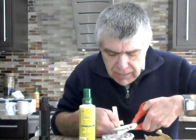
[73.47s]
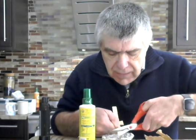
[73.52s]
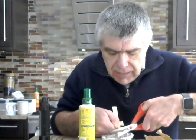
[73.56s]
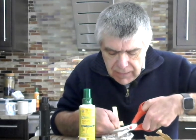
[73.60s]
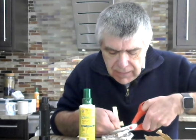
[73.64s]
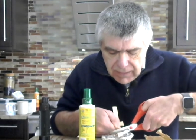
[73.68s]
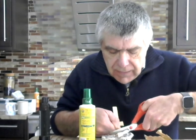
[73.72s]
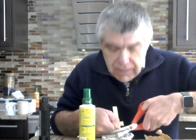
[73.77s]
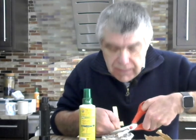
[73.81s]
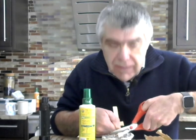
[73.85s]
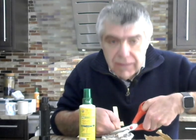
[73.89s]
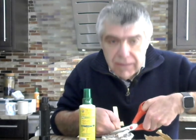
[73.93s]

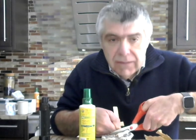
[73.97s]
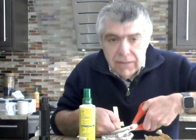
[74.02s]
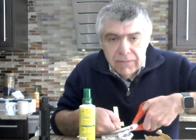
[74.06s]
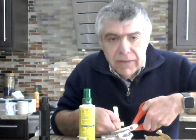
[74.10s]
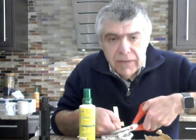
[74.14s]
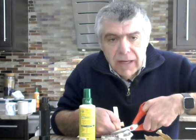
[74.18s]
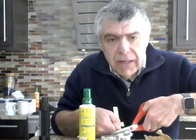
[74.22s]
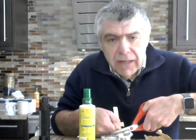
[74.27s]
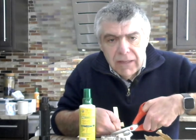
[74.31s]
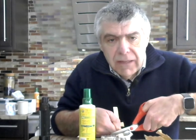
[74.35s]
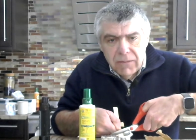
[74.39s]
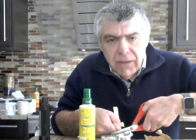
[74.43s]
Now don't
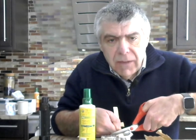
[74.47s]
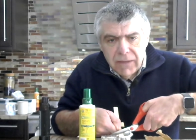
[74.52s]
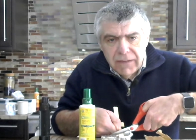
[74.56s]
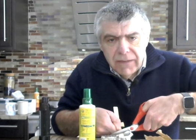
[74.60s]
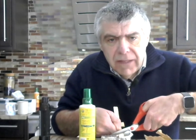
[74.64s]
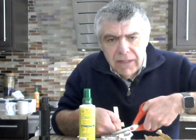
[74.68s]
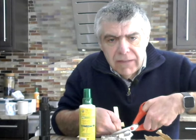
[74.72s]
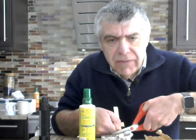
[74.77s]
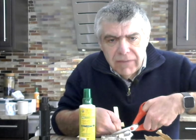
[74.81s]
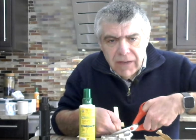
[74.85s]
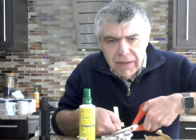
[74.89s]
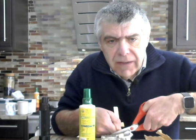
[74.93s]
forget, you won't
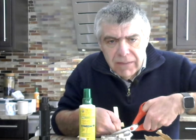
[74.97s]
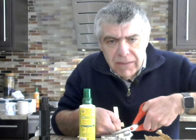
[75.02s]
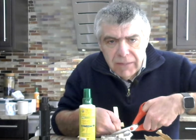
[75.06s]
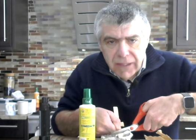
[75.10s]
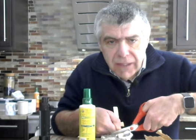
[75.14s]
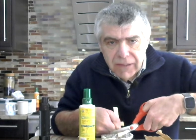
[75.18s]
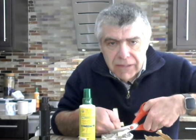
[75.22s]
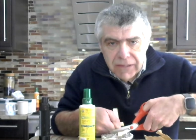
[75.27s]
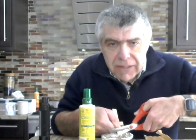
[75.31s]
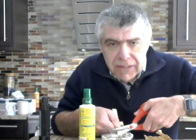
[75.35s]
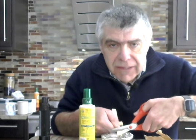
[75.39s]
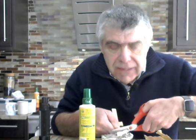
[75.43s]
need very
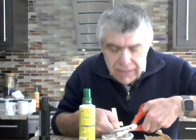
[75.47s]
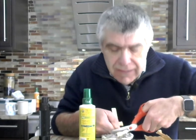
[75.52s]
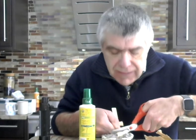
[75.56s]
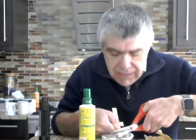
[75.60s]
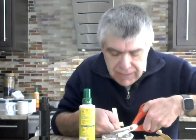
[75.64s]
much.